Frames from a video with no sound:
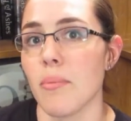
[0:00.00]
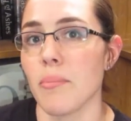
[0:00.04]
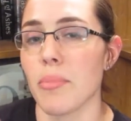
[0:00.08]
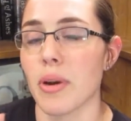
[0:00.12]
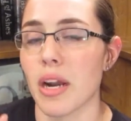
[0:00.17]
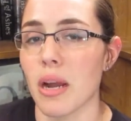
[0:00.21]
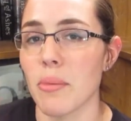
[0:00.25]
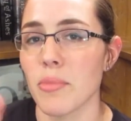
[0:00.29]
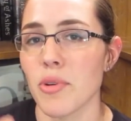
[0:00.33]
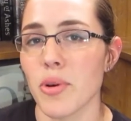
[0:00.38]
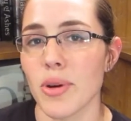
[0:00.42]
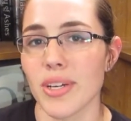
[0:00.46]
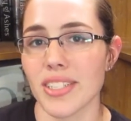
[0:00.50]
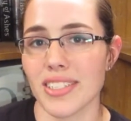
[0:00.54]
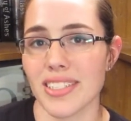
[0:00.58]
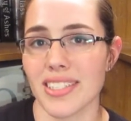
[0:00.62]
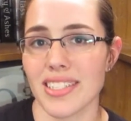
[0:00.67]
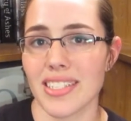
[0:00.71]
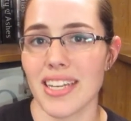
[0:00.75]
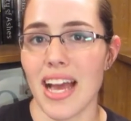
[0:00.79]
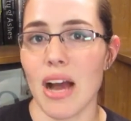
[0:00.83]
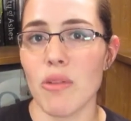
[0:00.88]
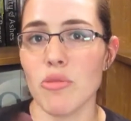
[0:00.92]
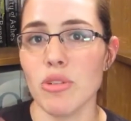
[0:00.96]
but I'm going to
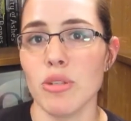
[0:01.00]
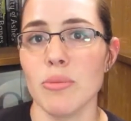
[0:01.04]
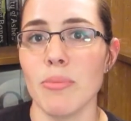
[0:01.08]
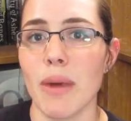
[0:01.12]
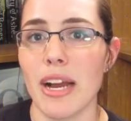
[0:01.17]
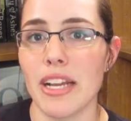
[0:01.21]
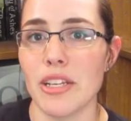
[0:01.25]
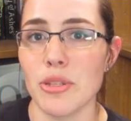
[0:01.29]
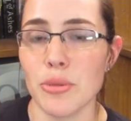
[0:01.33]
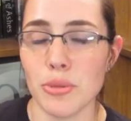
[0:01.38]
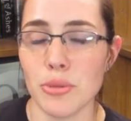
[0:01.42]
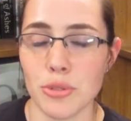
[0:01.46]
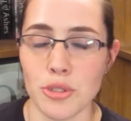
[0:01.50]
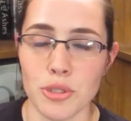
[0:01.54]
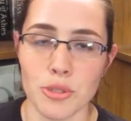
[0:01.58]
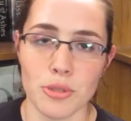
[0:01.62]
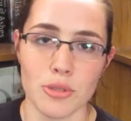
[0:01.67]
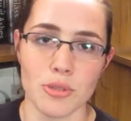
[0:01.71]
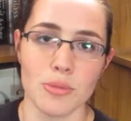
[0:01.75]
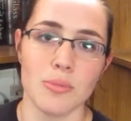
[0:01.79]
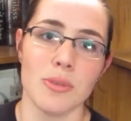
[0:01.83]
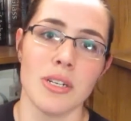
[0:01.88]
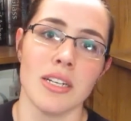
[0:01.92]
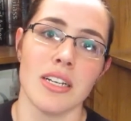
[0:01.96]
scour my
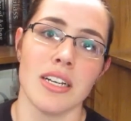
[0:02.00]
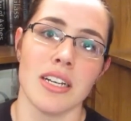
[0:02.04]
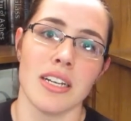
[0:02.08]
YouTube